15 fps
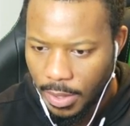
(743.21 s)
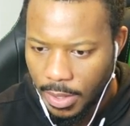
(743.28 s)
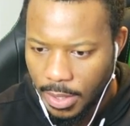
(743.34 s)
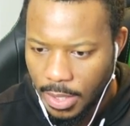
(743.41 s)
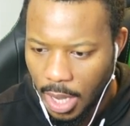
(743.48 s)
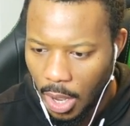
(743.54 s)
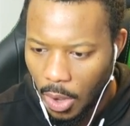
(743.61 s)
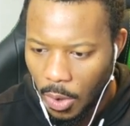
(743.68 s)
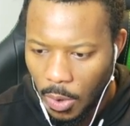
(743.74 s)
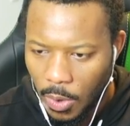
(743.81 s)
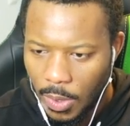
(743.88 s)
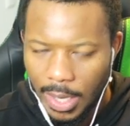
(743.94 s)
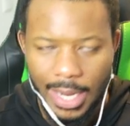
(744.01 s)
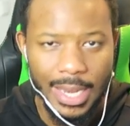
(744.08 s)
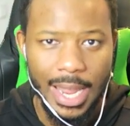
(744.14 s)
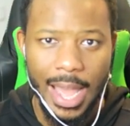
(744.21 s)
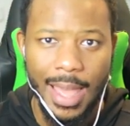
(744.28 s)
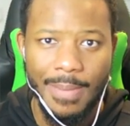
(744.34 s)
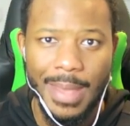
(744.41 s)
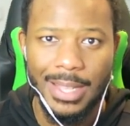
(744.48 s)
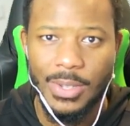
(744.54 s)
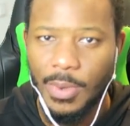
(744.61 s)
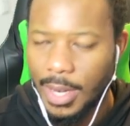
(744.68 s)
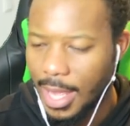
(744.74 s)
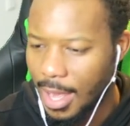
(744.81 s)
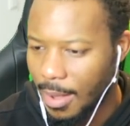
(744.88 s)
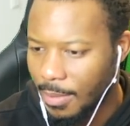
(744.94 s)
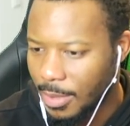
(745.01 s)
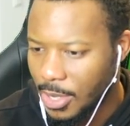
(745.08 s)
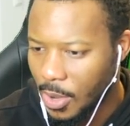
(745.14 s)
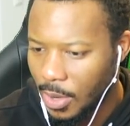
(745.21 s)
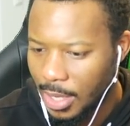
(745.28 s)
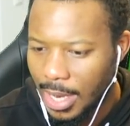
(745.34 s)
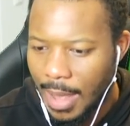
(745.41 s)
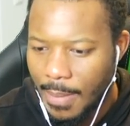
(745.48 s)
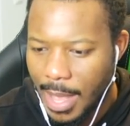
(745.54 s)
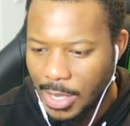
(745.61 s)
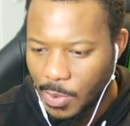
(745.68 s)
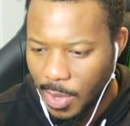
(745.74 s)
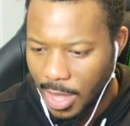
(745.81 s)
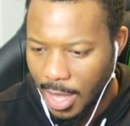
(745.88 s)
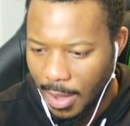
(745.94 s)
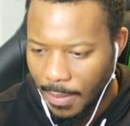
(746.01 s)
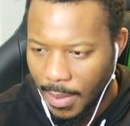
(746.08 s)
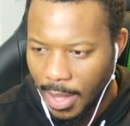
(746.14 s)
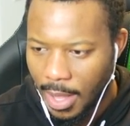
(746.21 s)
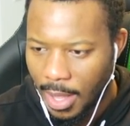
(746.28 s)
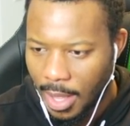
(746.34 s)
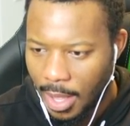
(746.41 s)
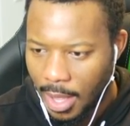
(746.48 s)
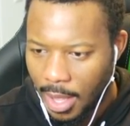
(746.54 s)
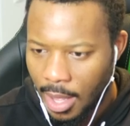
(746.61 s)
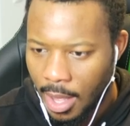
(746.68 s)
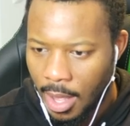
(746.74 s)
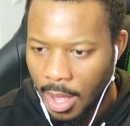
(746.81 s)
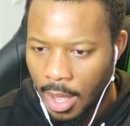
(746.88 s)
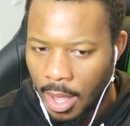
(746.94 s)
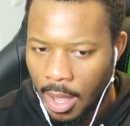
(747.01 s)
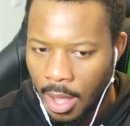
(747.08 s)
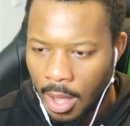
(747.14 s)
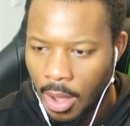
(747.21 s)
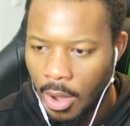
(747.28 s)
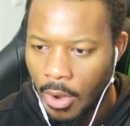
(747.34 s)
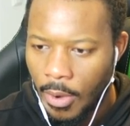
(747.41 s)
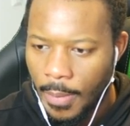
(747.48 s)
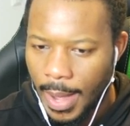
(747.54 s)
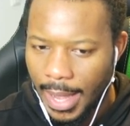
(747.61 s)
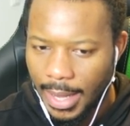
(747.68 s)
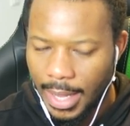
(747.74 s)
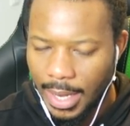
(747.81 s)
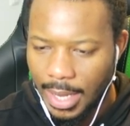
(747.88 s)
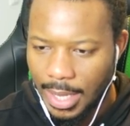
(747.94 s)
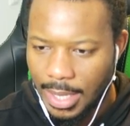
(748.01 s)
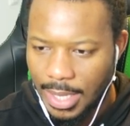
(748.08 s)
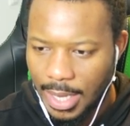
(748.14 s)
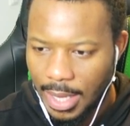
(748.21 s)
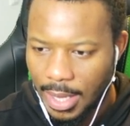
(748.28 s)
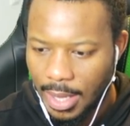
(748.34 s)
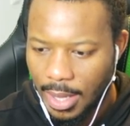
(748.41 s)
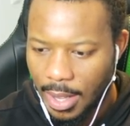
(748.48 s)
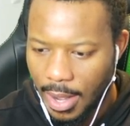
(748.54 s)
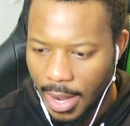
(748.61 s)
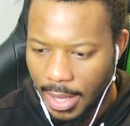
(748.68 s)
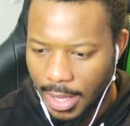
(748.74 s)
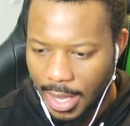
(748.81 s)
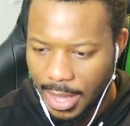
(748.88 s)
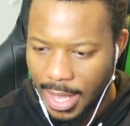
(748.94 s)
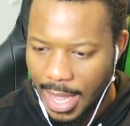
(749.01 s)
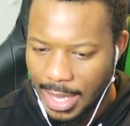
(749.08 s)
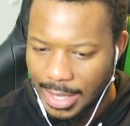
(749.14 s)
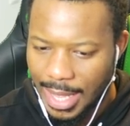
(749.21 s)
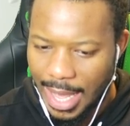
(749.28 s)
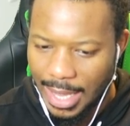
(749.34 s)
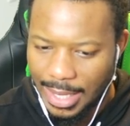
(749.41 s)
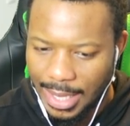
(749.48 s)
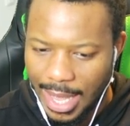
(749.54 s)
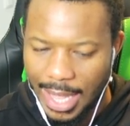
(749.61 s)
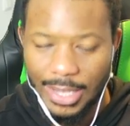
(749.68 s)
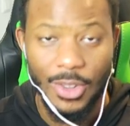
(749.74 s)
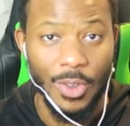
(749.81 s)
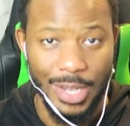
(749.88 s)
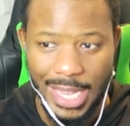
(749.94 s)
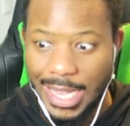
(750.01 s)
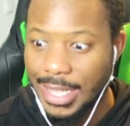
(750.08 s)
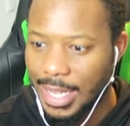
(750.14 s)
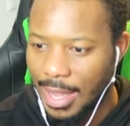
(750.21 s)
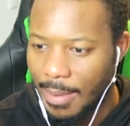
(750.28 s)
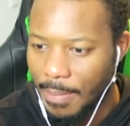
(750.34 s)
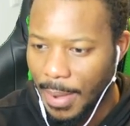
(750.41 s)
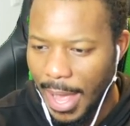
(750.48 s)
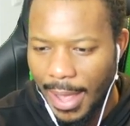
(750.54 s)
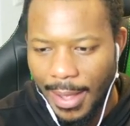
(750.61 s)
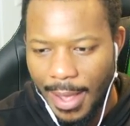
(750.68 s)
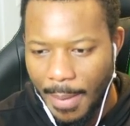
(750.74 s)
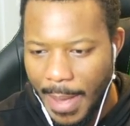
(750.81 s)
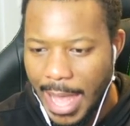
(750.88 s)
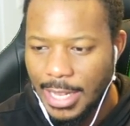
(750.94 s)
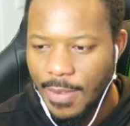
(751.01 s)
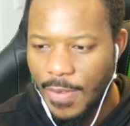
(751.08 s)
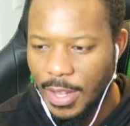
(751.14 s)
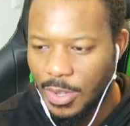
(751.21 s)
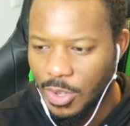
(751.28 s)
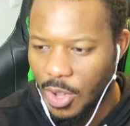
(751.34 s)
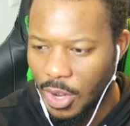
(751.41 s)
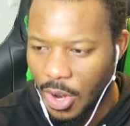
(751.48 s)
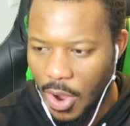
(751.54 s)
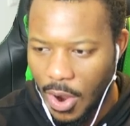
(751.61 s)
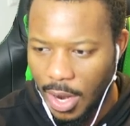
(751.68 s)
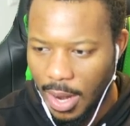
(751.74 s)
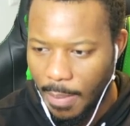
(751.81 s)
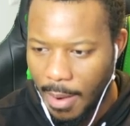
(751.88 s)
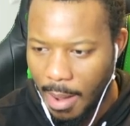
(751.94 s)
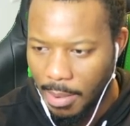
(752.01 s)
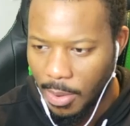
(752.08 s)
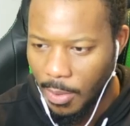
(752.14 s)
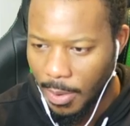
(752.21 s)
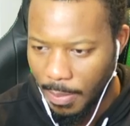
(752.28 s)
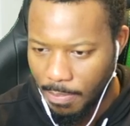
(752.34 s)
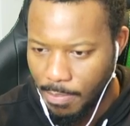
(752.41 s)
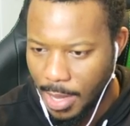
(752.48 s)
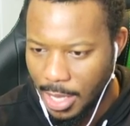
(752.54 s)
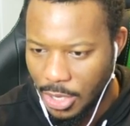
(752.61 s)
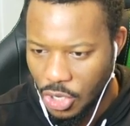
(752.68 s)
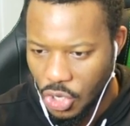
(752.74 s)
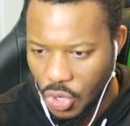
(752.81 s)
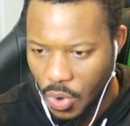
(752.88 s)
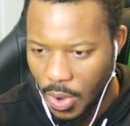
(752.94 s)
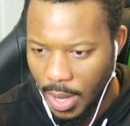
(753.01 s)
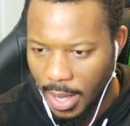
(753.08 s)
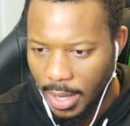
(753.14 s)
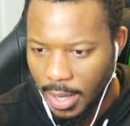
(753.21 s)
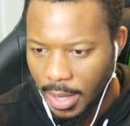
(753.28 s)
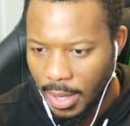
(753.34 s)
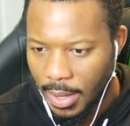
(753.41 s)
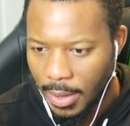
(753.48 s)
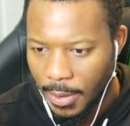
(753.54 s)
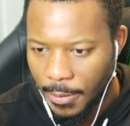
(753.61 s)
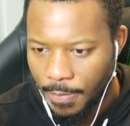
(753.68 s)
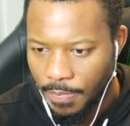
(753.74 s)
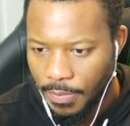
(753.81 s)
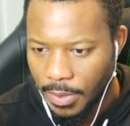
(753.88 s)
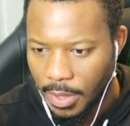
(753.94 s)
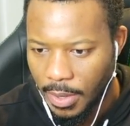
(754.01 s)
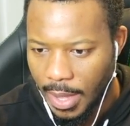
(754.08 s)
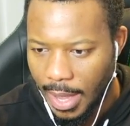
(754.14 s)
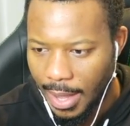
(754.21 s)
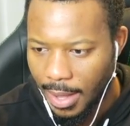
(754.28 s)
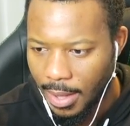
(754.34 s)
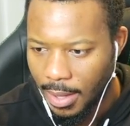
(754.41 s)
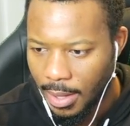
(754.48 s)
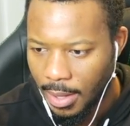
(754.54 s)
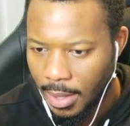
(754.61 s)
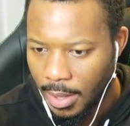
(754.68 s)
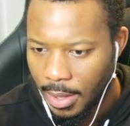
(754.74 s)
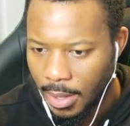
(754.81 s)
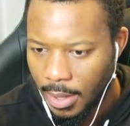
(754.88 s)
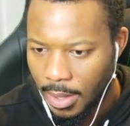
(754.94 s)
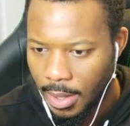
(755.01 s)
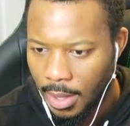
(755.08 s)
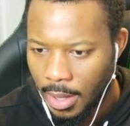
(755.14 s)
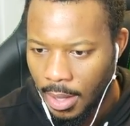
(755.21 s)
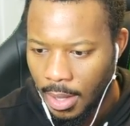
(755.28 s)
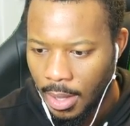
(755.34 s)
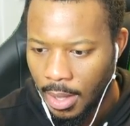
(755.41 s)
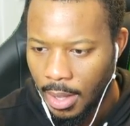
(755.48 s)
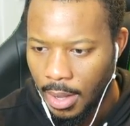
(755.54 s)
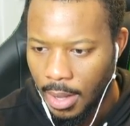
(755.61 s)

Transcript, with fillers: Totally not mess with him. Totally not messing with him. Oh my goodness. All right, the good thing is that it's, it's on easy, but imagine if this is on hard, I probably would be destroyed. Okay. All